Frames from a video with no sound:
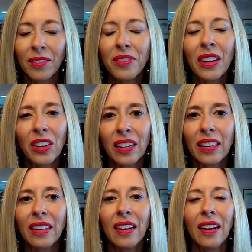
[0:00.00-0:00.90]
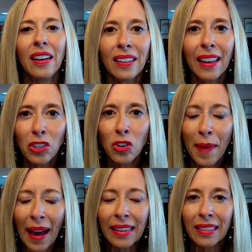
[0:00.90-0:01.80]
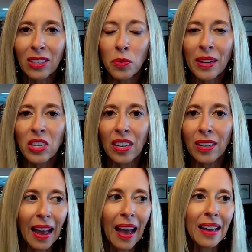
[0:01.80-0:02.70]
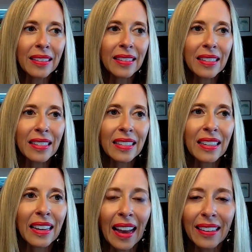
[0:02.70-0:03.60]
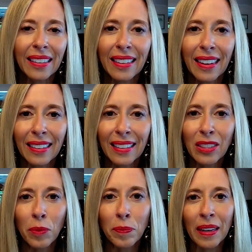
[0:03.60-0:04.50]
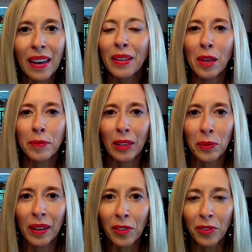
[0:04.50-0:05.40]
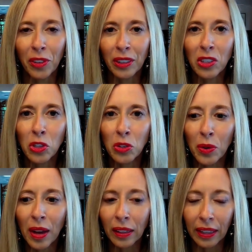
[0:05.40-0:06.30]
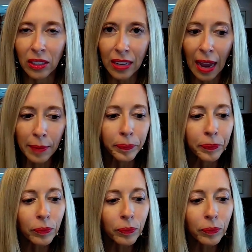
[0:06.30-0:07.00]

Very like dramatic situation. And again, this will be a subject we get further into at a later time.